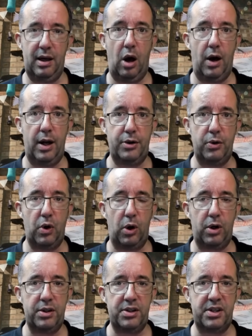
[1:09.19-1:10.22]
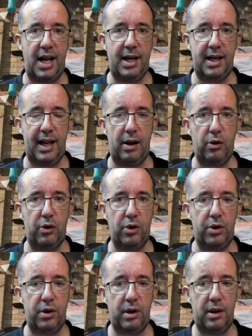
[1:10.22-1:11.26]
I do not consent down
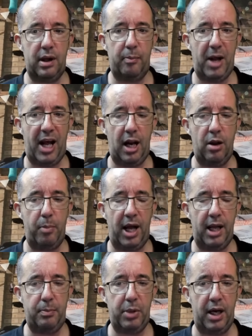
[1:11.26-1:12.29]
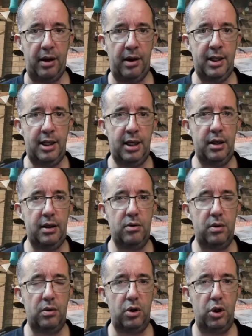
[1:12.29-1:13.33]
on a ballot paper.
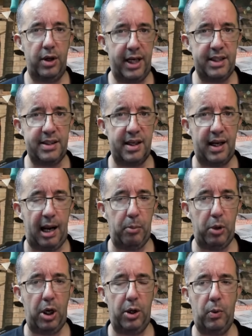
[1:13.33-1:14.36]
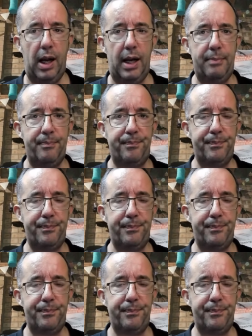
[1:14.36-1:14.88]
Look into that, by the way.